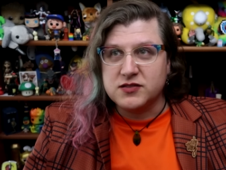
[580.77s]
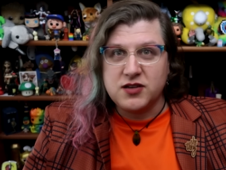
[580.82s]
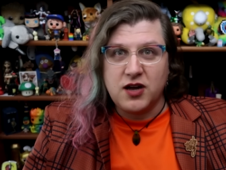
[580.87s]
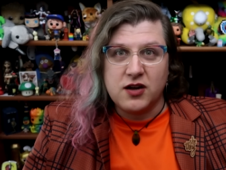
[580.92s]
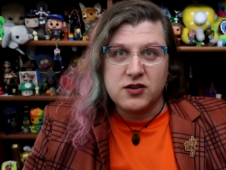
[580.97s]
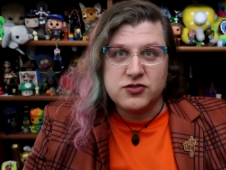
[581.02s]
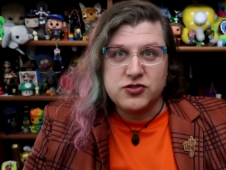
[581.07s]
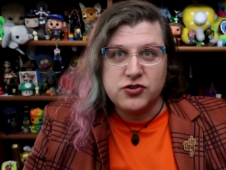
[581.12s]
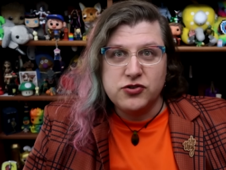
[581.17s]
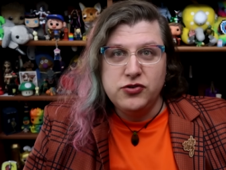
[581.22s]

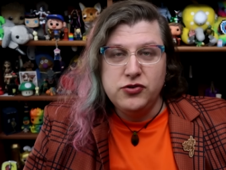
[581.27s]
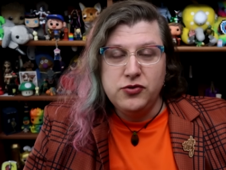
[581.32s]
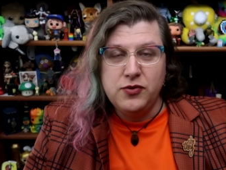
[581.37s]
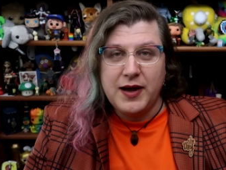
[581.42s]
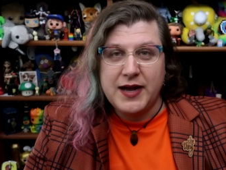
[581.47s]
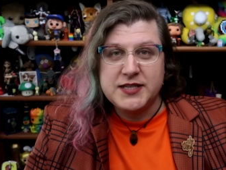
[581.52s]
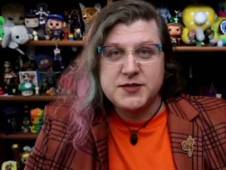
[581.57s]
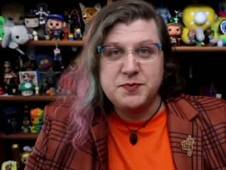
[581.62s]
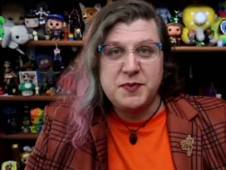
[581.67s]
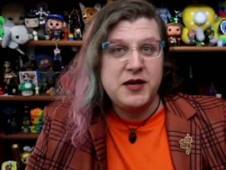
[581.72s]
Doctor Who
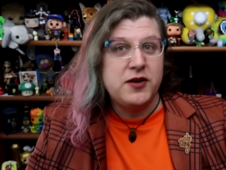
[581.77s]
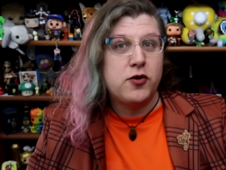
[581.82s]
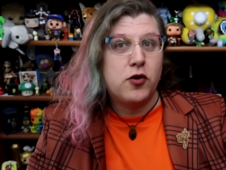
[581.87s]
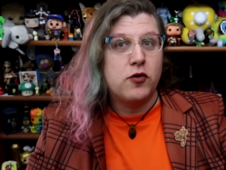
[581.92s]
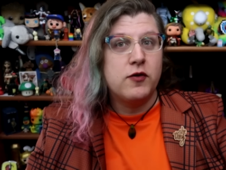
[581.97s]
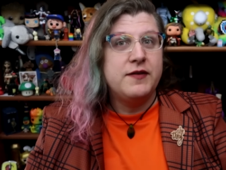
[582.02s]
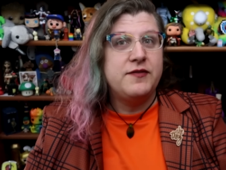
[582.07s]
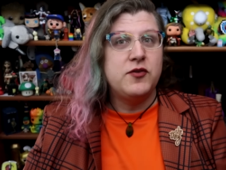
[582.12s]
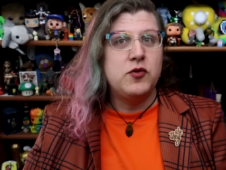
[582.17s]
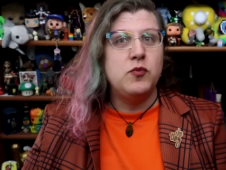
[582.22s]
has been
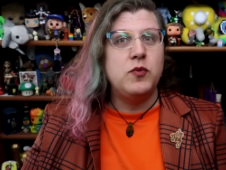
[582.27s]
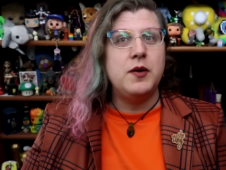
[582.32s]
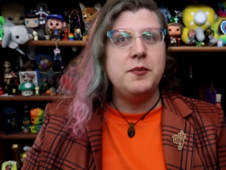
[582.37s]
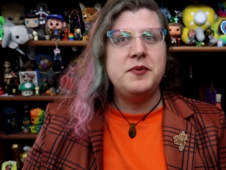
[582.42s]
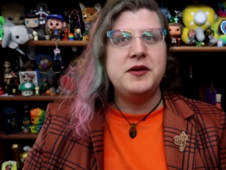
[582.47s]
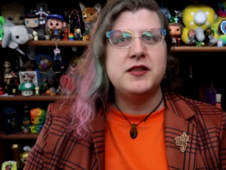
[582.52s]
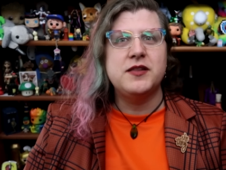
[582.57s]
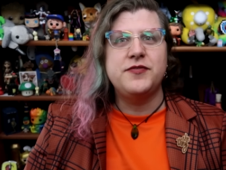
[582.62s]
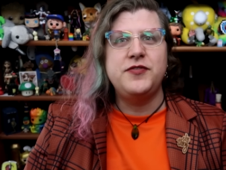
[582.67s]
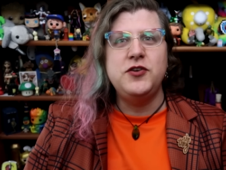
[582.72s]
or even will
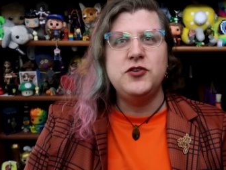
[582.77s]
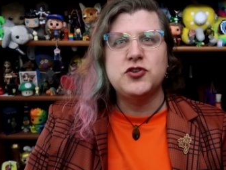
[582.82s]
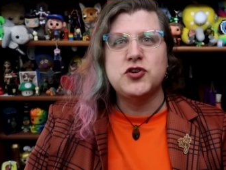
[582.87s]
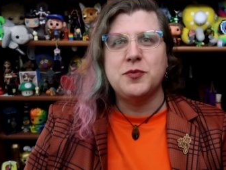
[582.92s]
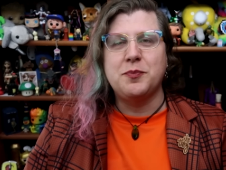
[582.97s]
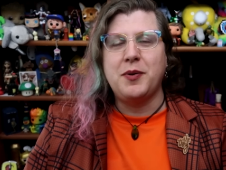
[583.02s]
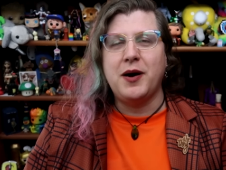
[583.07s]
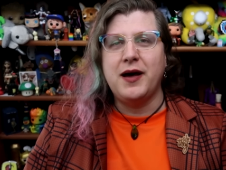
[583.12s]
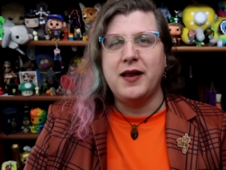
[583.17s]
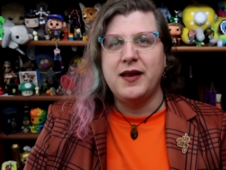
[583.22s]
be in the future,
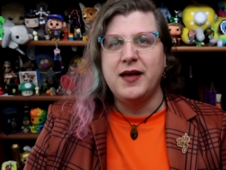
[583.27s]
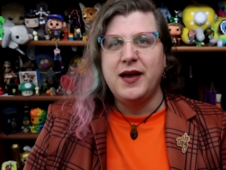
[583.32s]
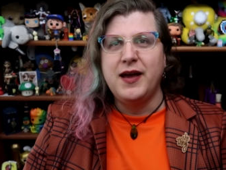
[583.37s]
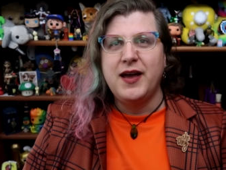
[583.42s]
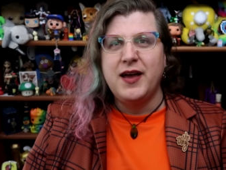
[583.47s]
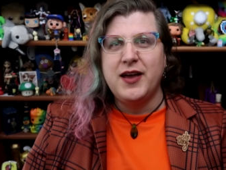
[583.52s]
but